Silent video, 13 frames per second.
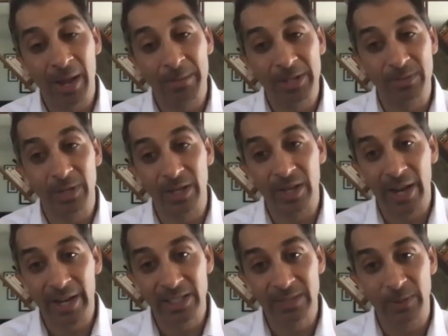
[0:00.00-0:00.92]
has been
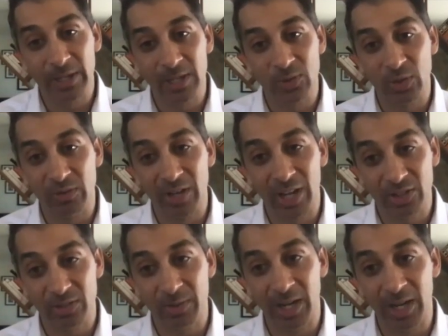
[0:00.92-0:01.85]
nice because we've
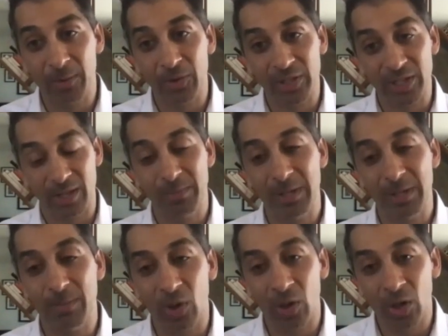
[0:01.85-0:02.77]
actually been able to get
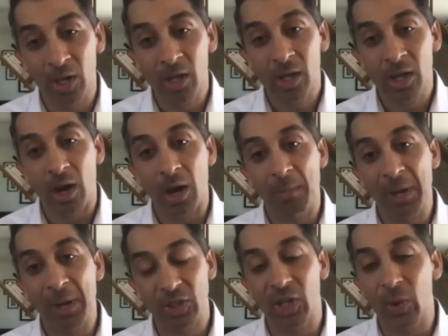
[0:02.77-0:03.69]
people on
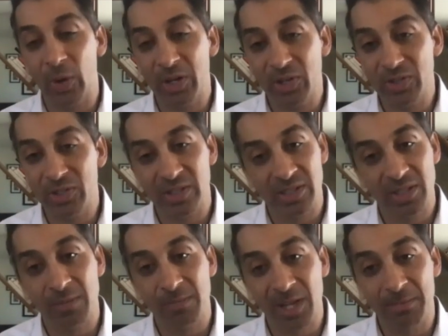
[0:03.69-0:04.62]
much lower doses and
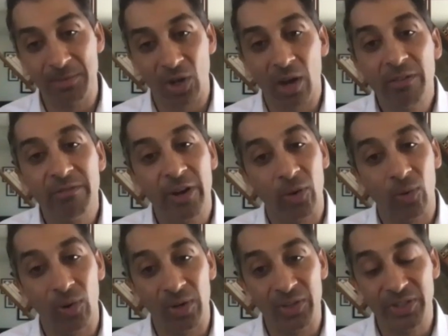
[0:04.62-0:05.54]
sometimes off of their
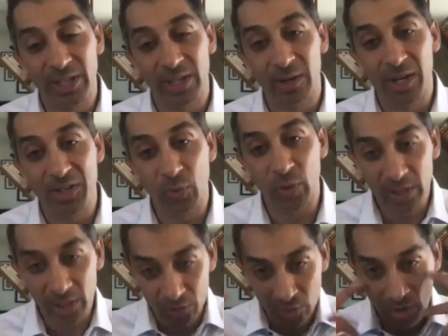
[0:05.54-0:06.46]
oral steroids with
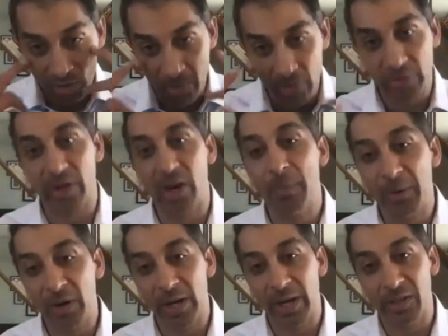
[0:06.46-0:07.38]
control both their
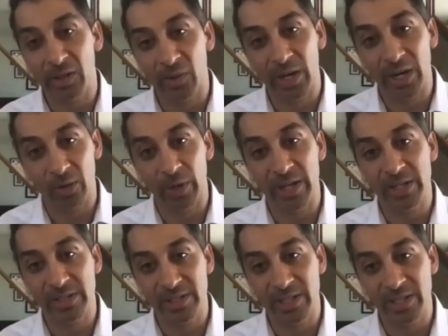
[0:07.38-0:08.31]
upper and lower airway
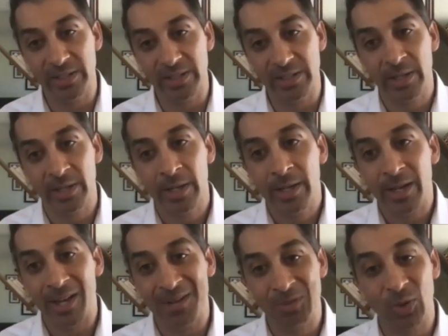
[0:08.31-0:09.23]
disease.
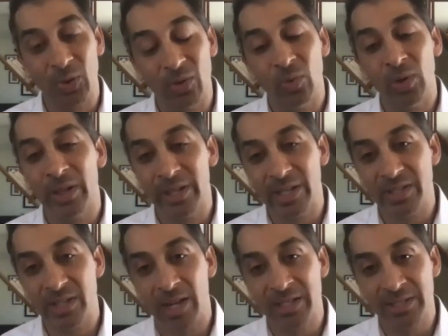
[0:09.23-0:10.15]
Um, so it really is
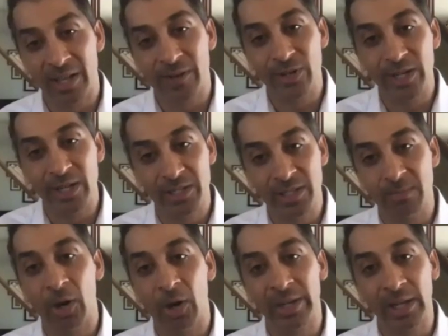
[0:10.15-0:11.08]
a nice entry into the
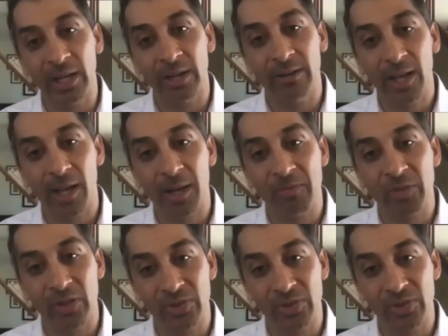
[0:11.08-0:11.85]
market um, for those